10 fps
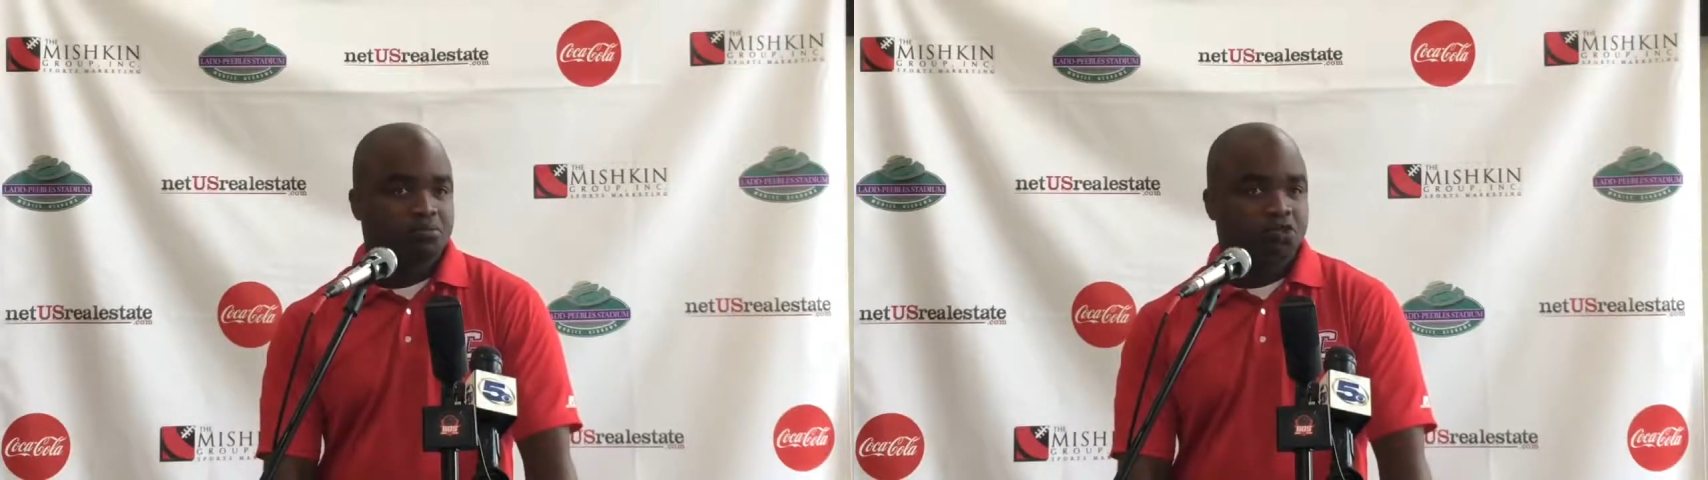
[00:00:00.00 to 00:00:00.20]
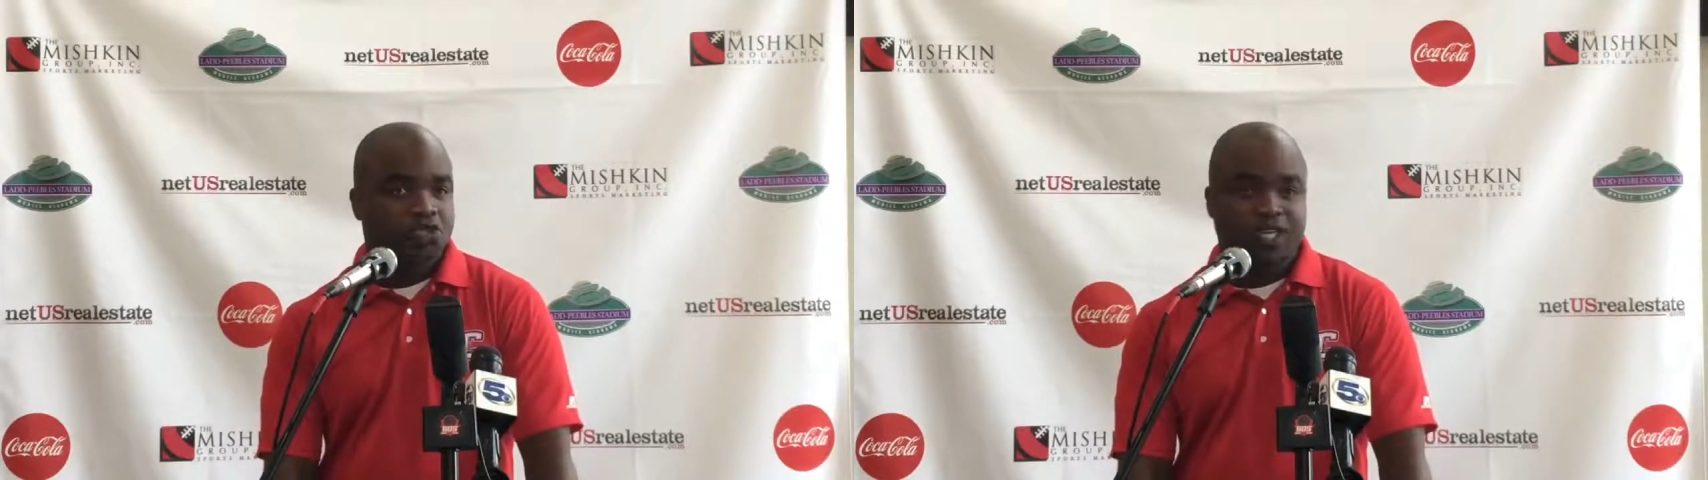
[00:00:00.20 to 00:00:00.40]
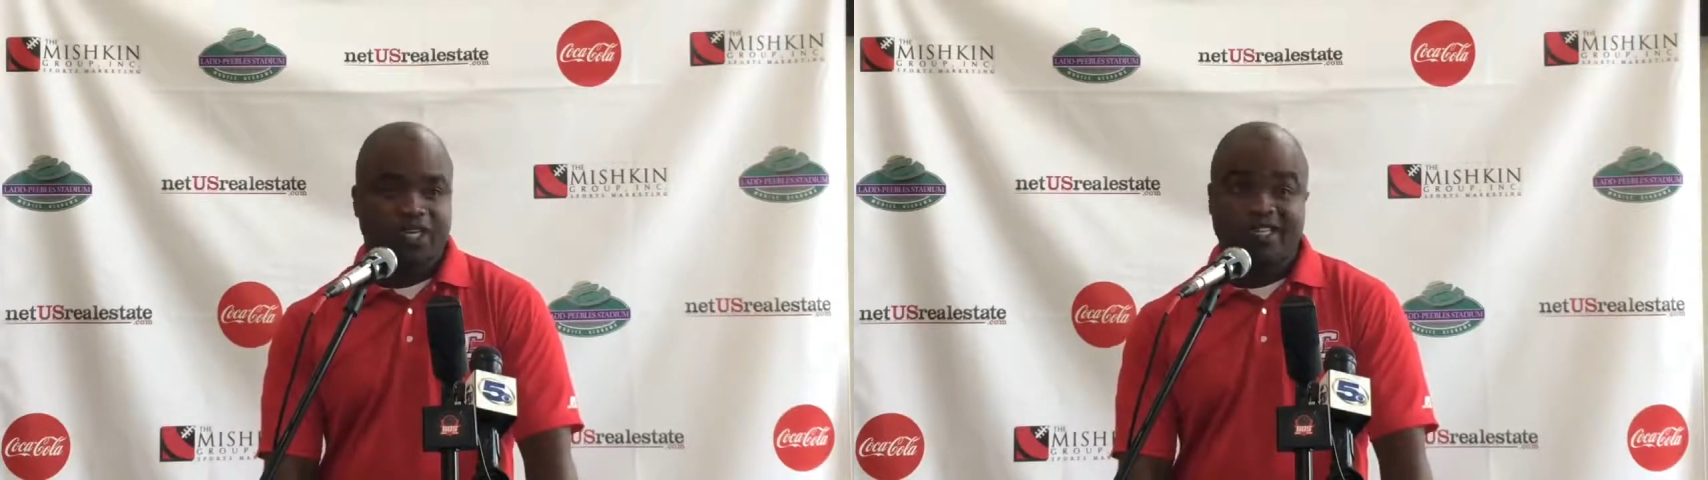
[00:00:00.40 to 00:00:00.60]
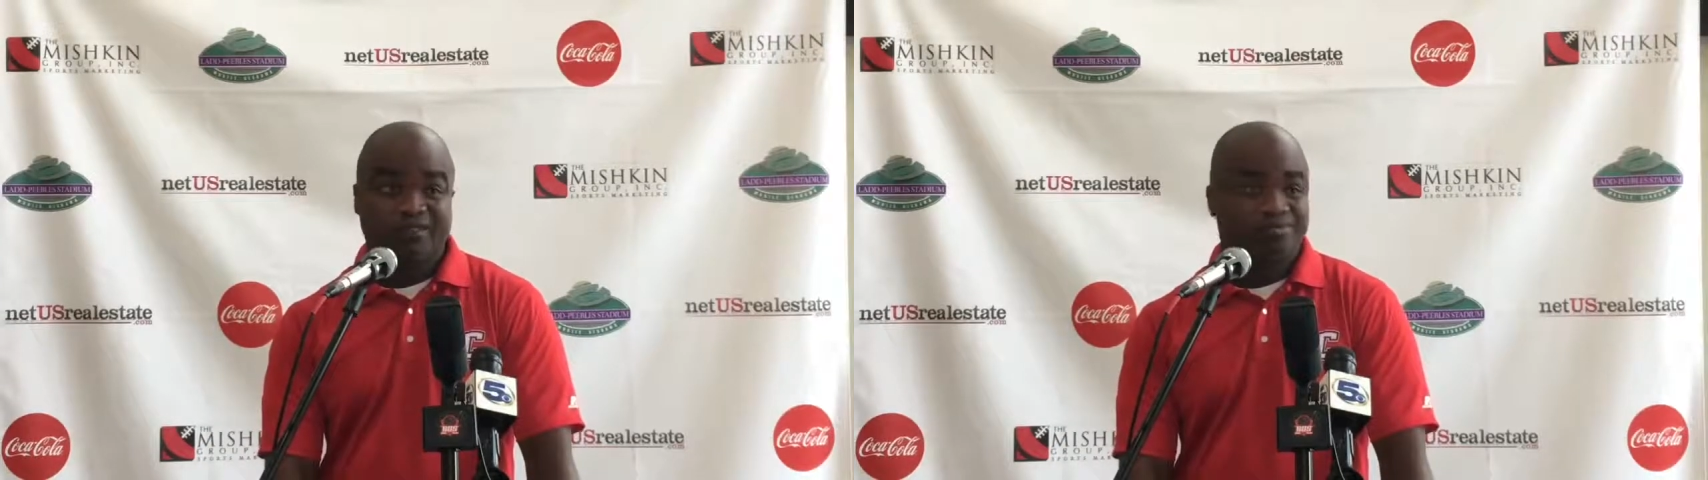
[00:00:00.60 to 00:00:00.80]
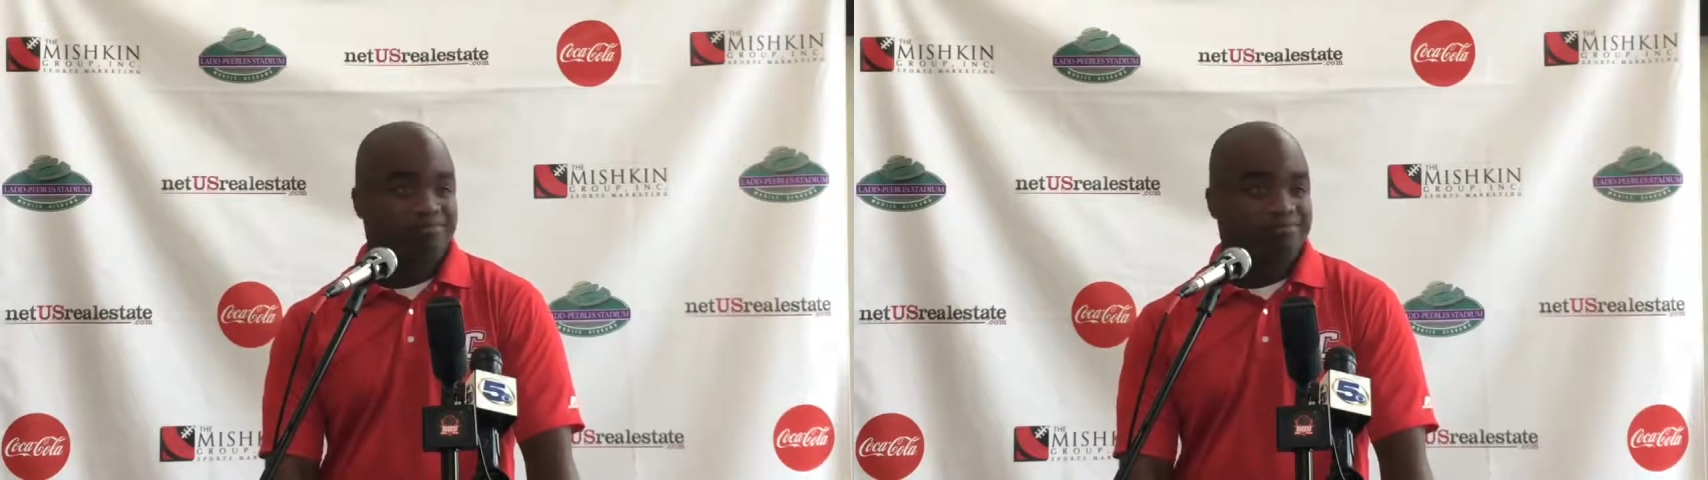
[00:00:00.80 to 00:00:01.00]

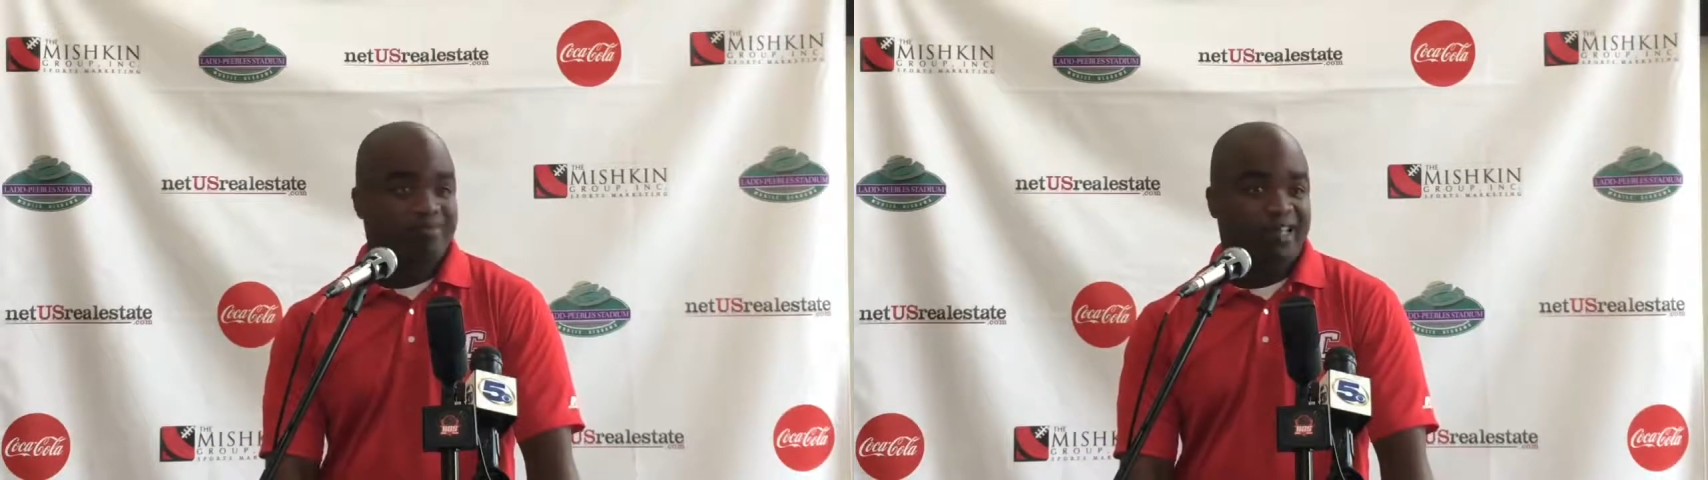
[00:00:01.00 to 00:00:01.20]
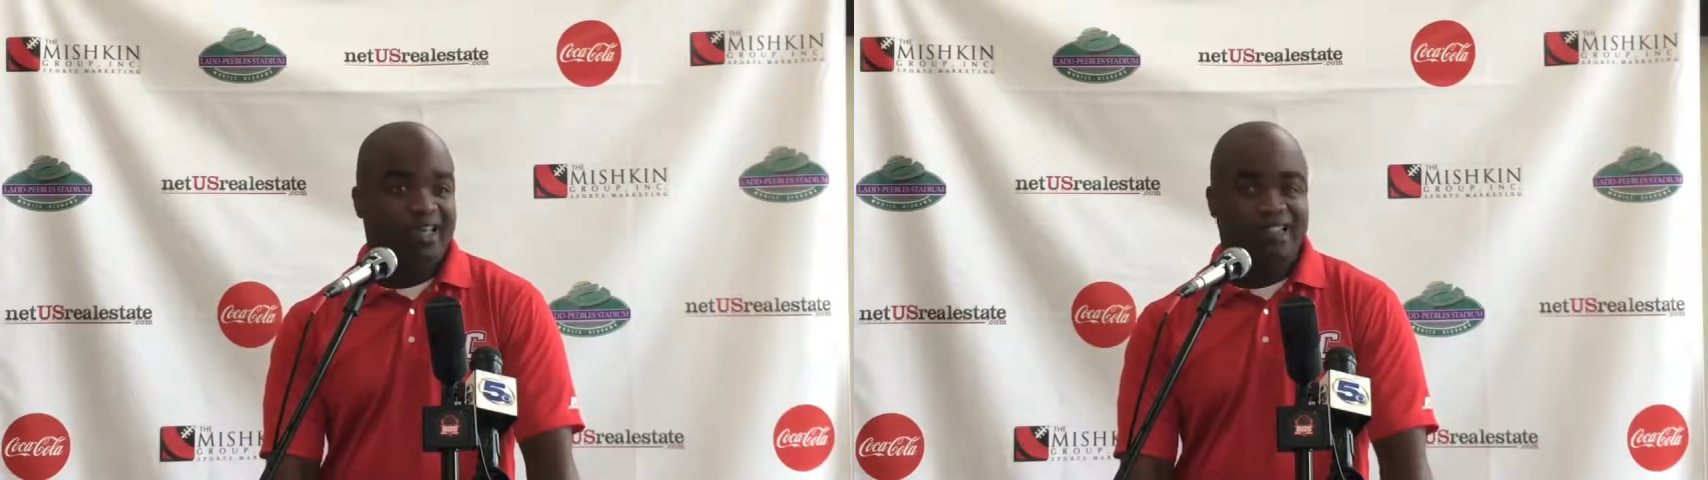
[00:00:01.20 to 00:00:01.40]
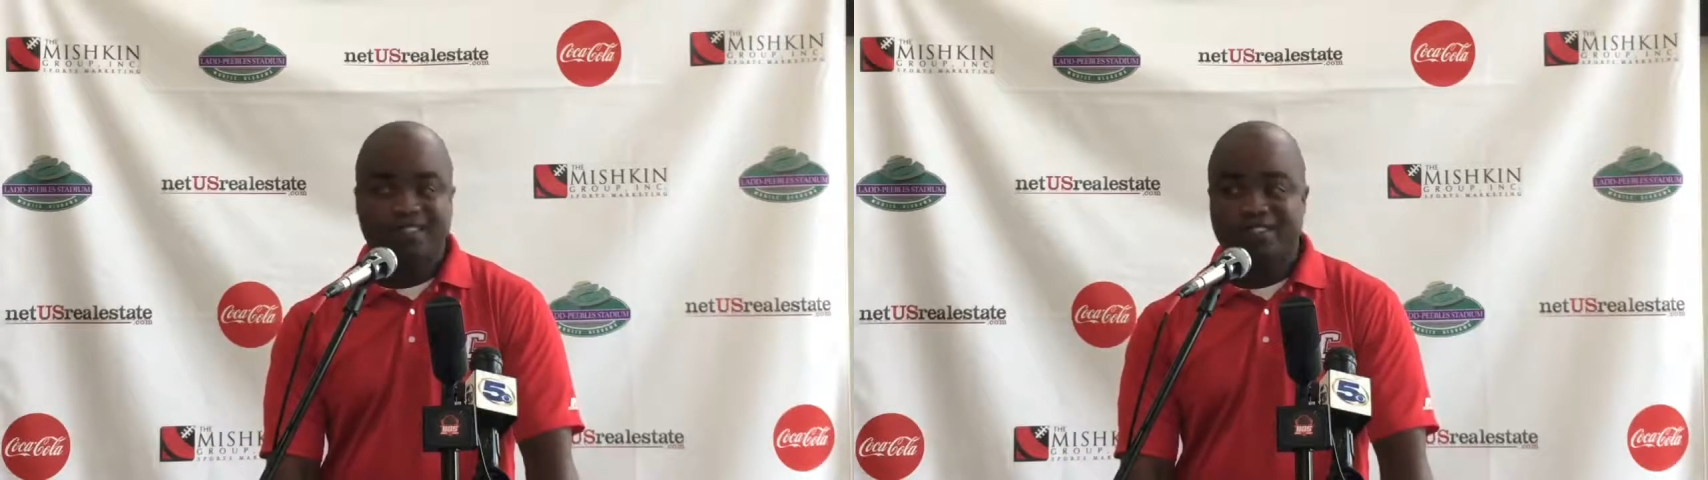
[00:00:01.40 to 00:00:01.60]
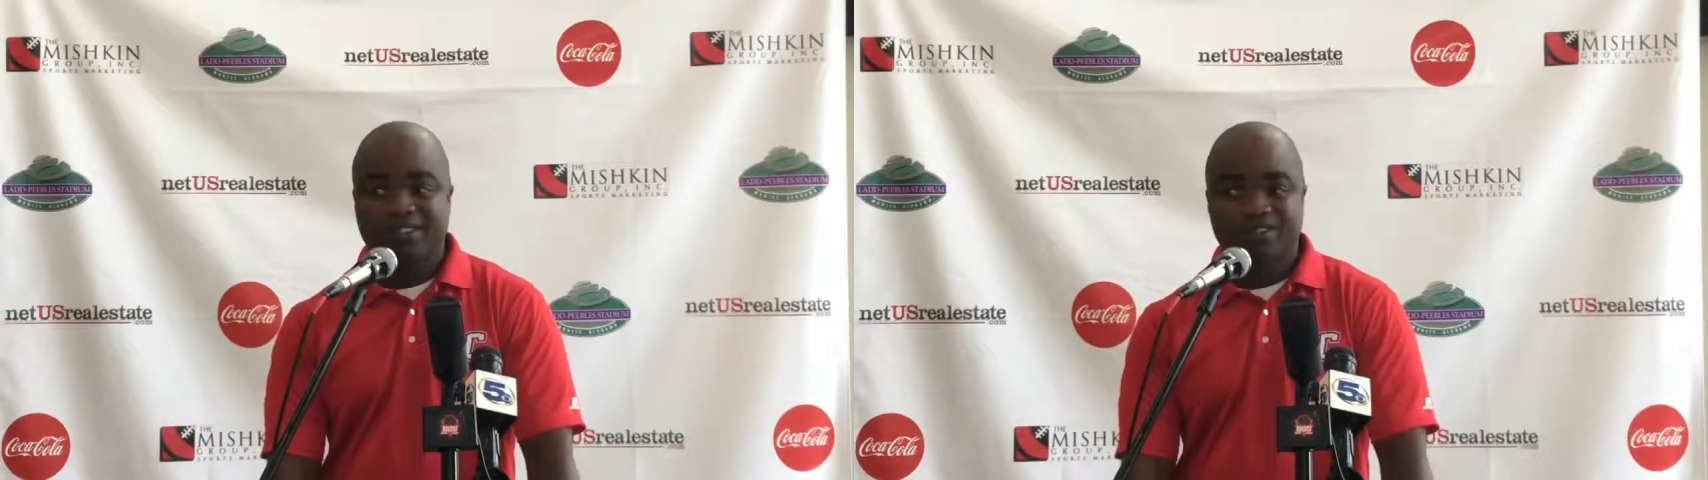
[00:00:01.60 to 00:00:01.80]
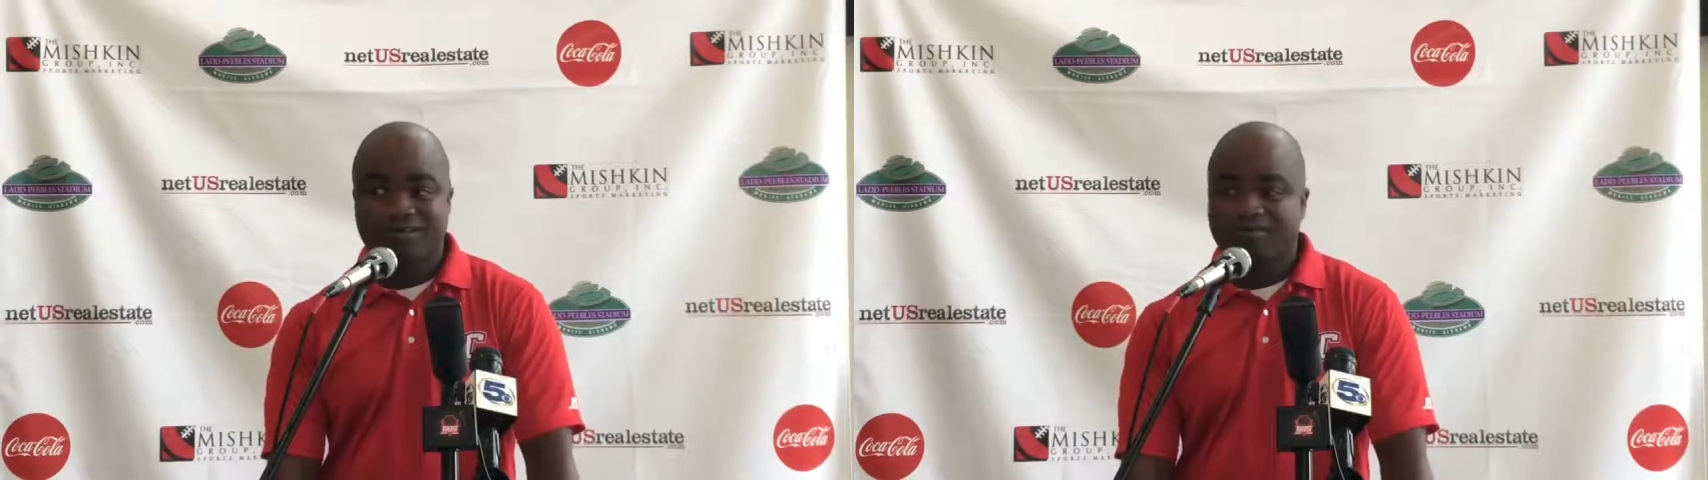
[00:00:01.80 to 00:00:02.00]
Checking, asking.